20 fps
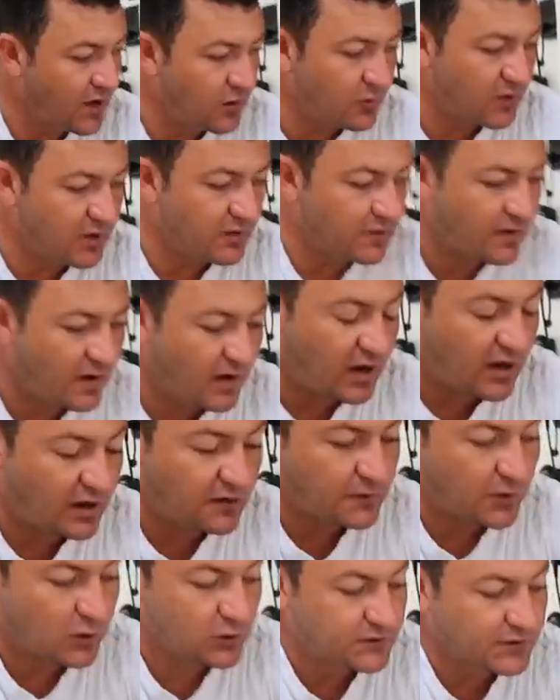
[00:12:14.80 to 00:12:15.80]
here we have high
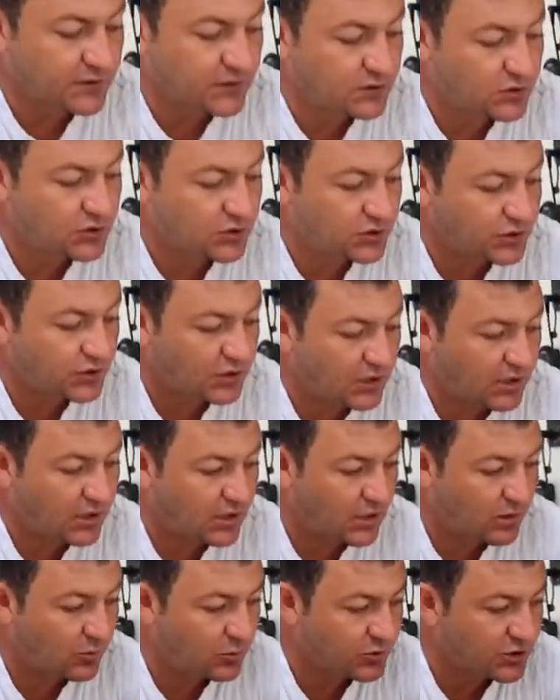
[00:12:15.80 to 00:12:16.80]
voltage,
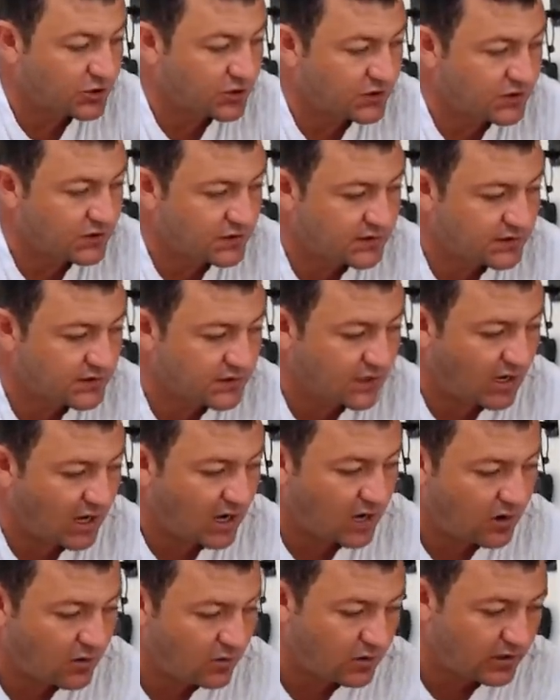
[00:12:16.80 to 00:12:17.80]
which is
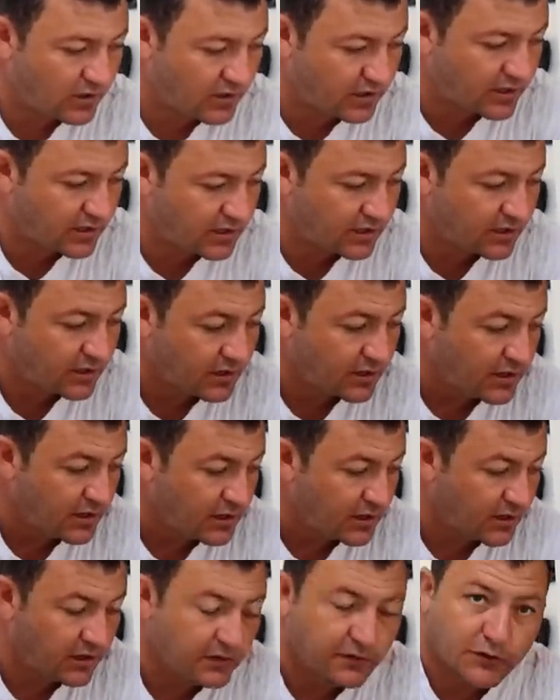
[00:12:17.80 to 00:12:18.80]
our
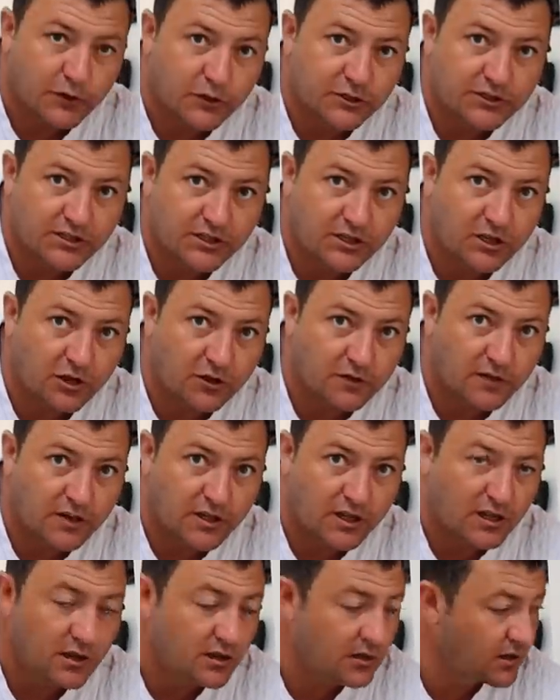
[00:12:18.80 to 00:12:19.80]
inverter over
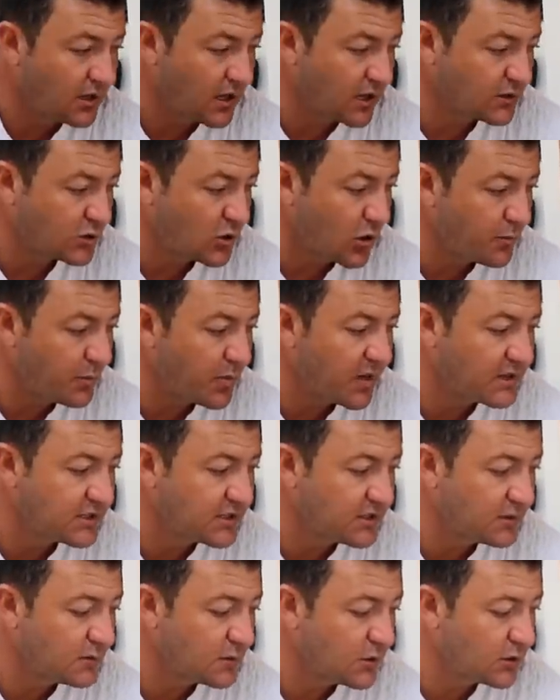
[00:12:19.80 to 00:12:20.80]
here. Nice compact
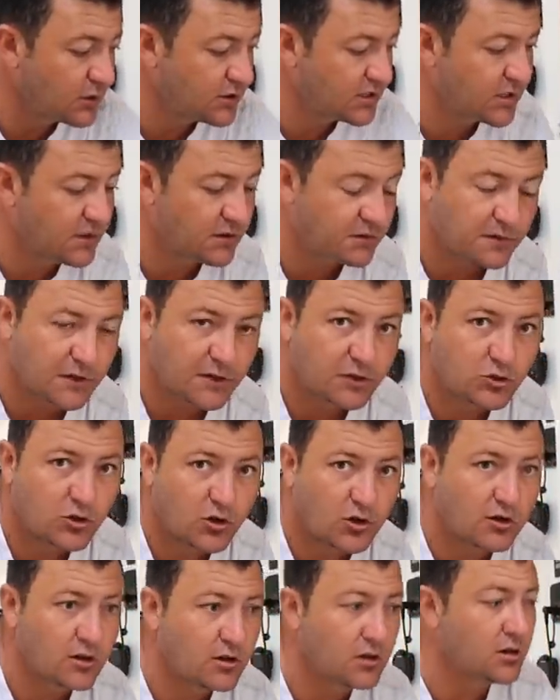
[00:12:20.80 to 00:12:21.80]
inverter,
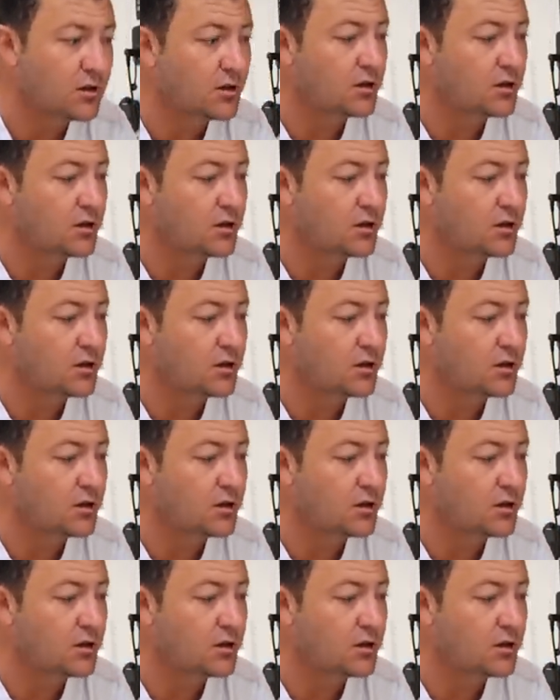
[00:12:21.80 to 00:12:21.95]
Victron